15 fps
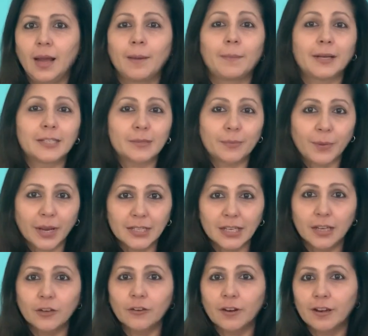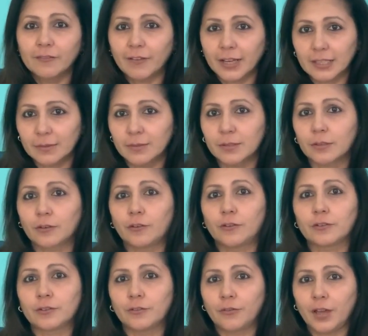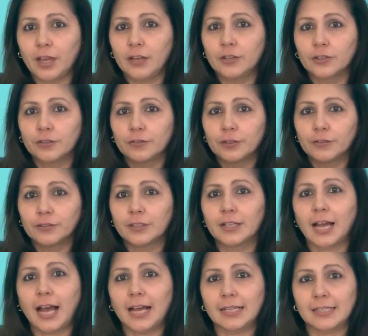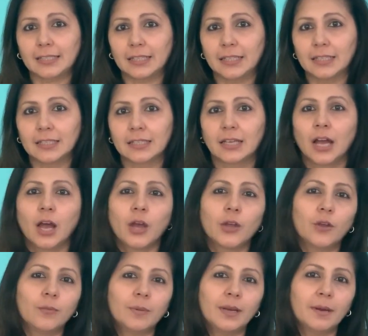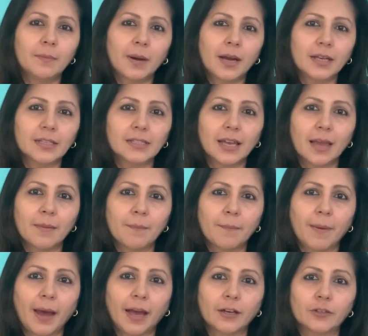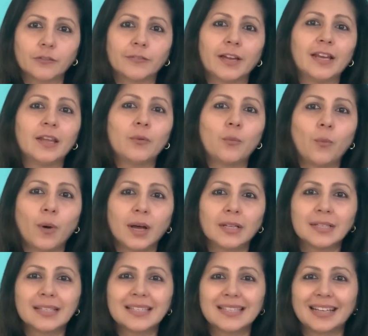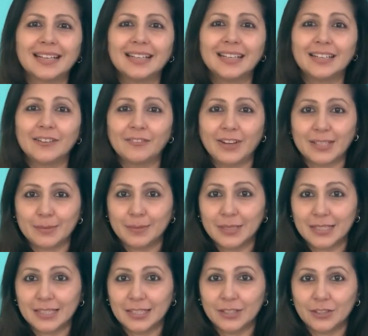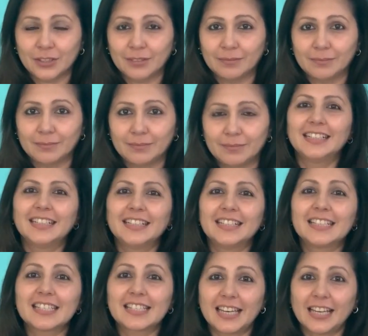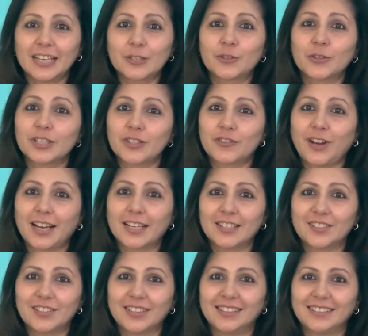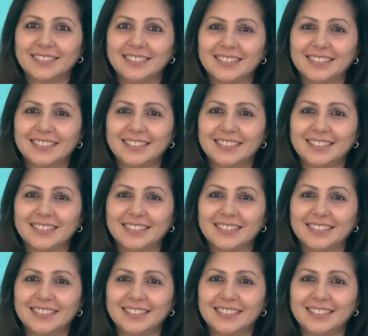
By spreading your investments across a range of different assets, you minimize the impact of any one single investment decision. Stick to a strategy.